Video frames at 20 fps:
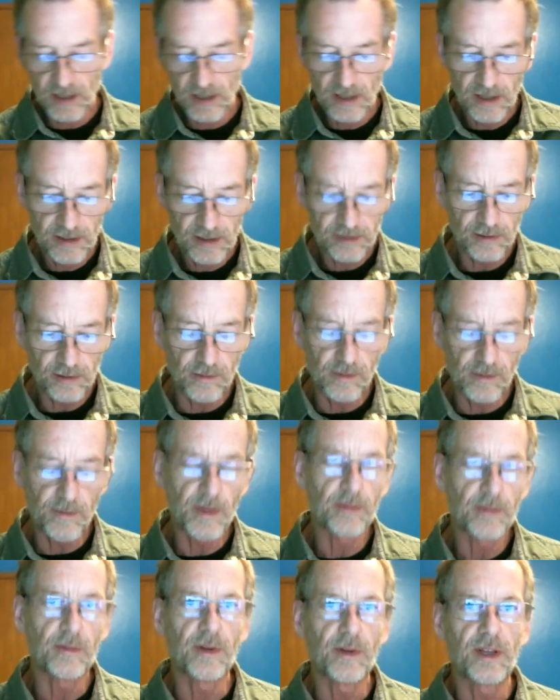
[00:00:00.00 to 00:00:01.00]
So
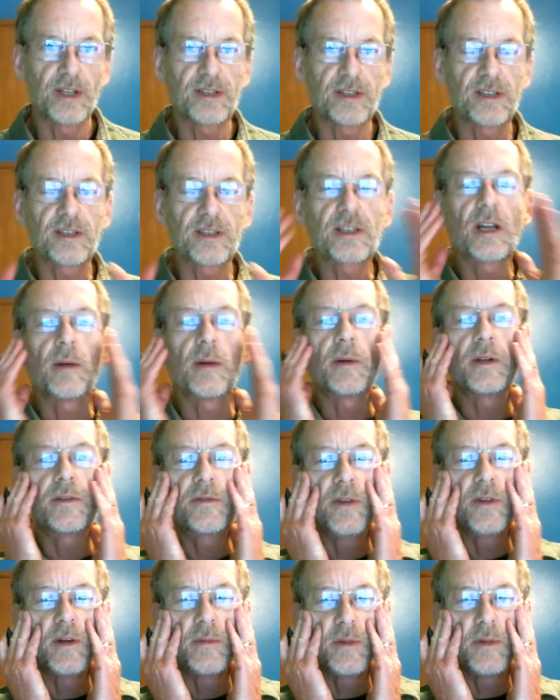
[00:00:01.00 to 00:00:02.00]
remember, this is coming
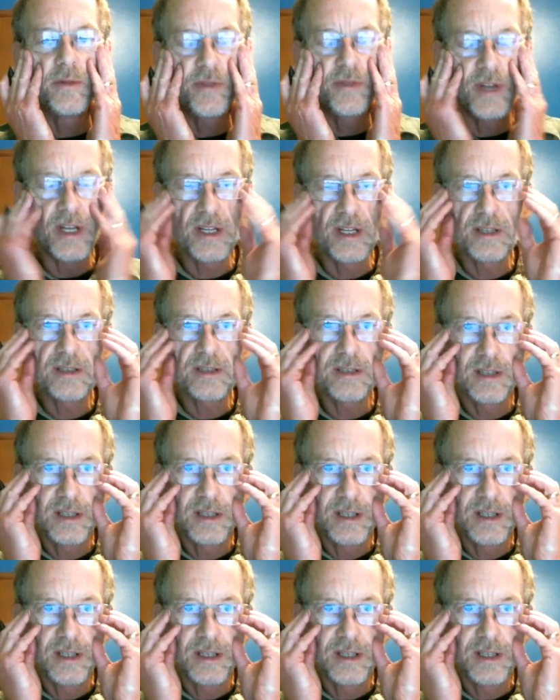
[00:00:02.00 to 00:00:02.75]
from the face,